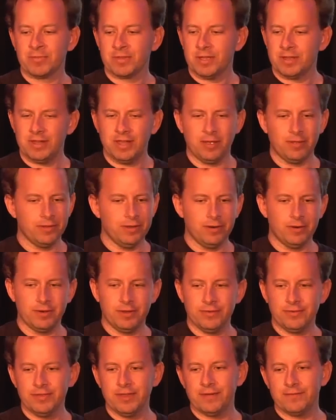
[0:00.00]
Well, you know,
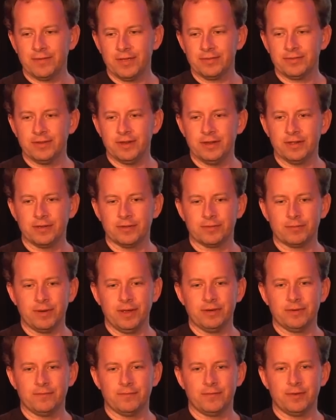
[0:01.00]
isn't that fascinating? Because
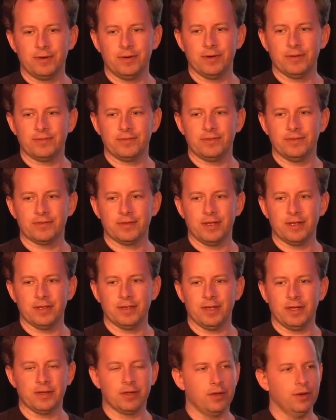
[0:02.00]
random forests is like
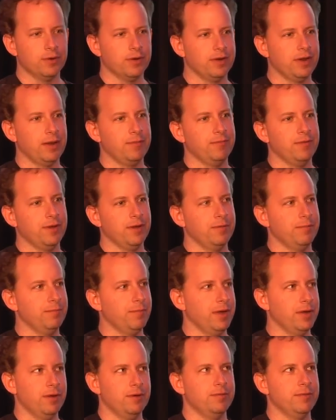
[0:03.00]
I coded up uh,
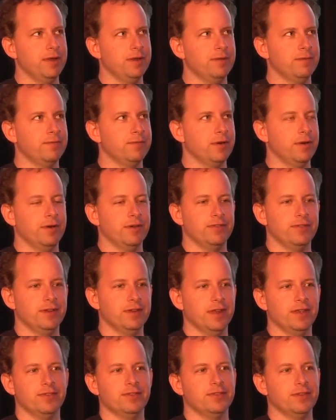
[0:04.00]
my own random forest in
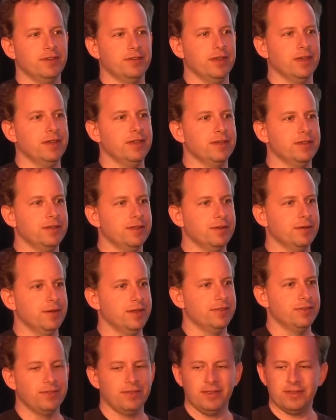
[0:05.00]
less than a day. You know,
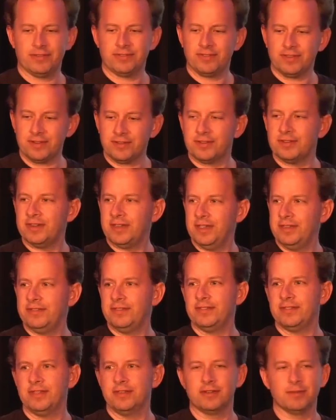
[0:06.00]
it's it's such an easy
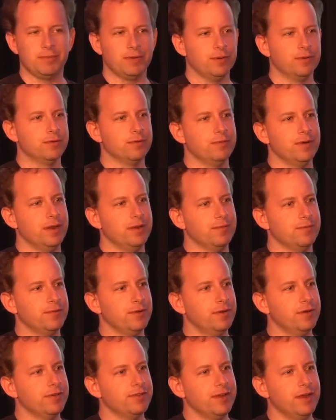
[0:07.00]
thing to build a random
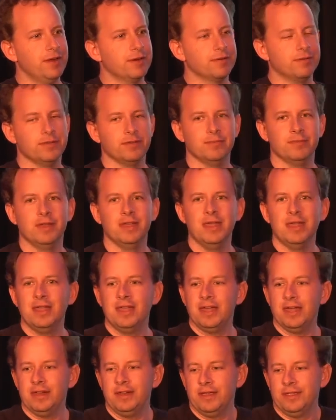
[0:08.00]
forest algorithm.
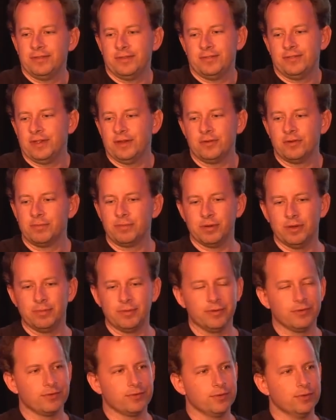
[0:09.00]
And here's a general
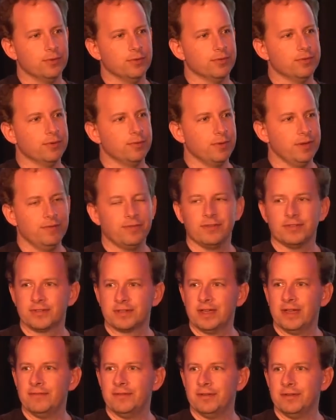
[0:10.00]
purpose tool that we've
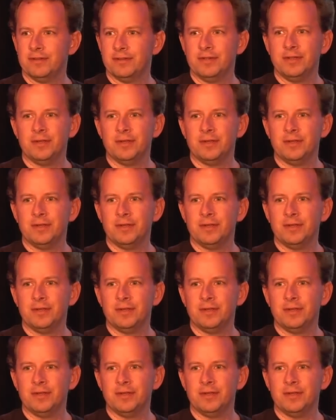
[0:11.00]
discovered